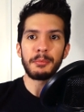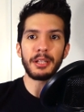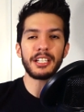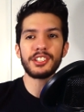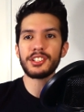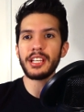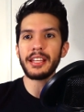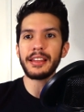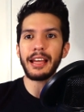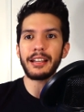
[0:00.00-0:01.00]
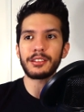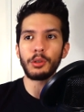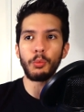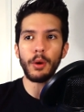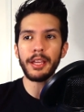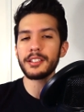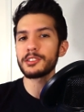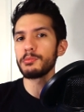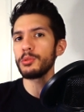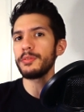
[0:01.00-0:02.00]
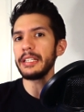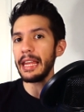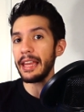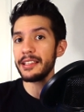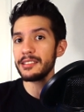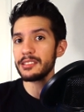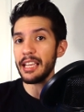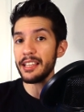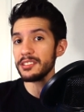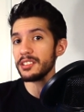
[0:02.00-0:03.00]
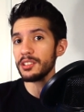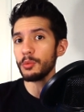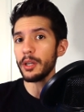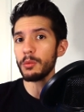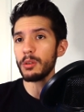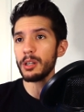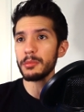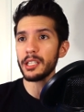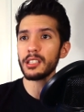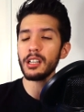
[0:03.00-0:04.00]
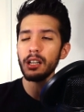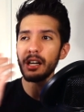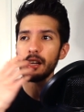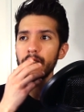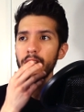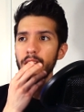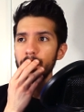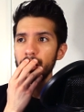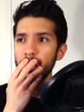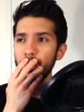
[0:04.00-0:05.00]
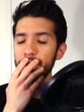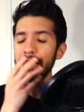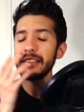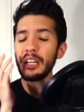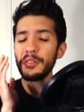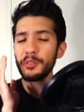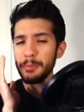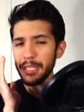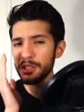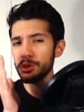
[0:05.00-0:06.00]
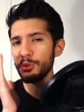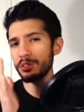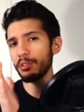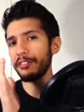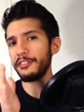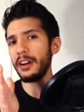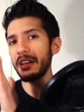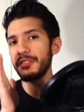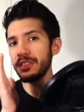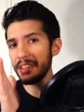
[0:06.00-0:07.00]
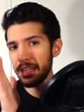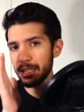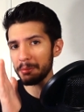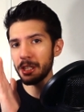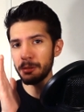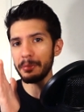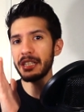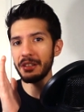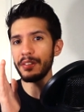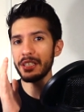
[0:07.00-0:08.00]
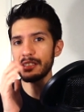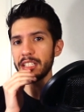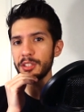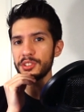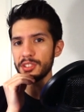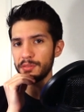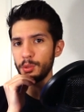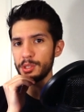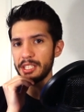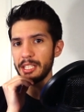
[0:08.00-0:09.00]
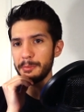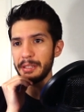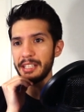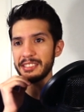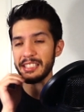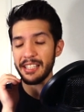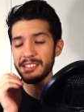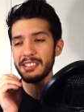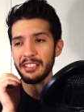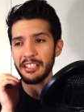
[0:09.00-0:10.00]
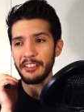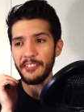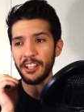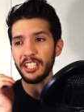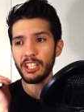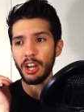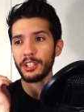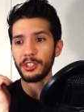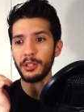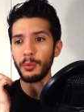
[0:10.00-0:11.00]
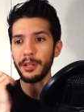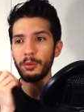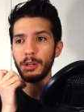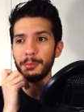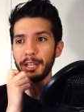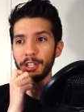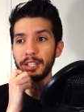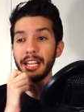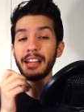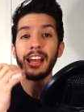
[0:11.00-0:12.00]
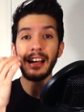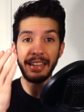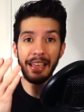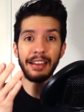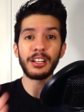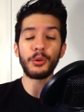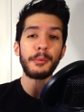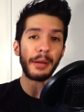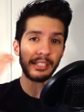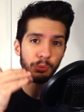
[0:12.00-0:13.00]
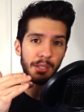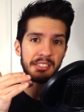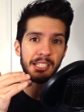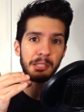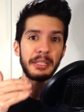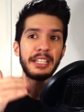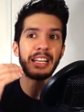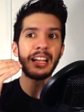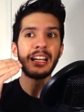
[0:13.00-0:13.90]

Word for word: but let's just say that the way this movie ends, ends it in a way where I'm like, huh, okay, now if you make a Toy Story five, then I'm going to be convinced that you're just forcing it, because it ends it in a very concrete way where I'm like, okay, again, going back to what I said at the beginning,